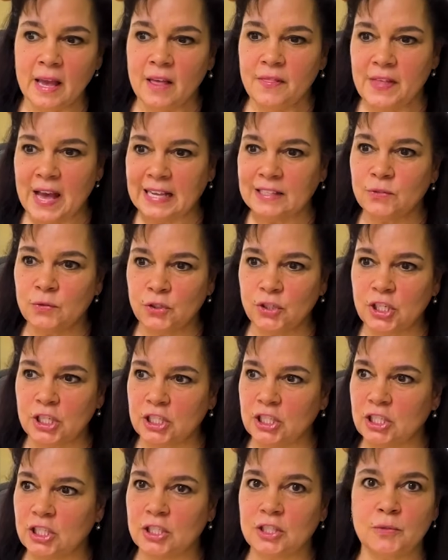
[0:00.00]
That's what she
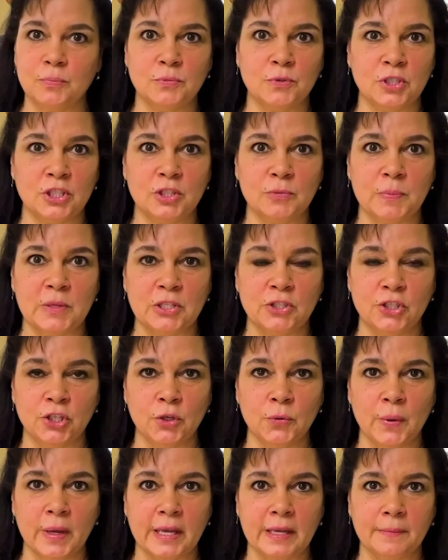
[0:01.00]
should just be
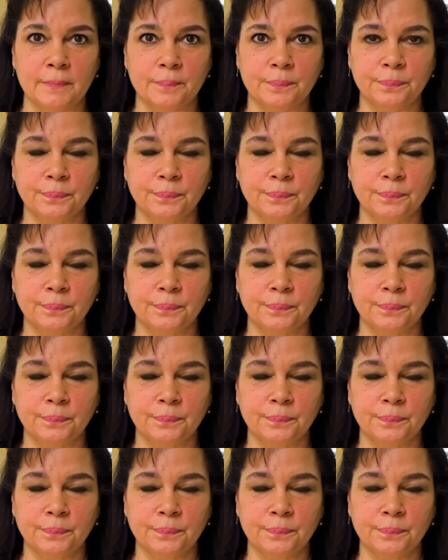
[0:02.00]
doing.